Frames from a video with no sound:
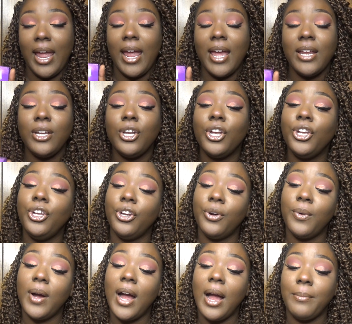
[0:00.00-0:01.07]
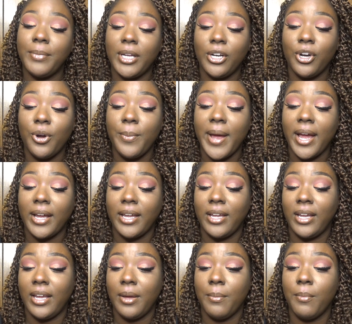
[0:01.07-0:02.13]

And you know what? I'm going to go back and get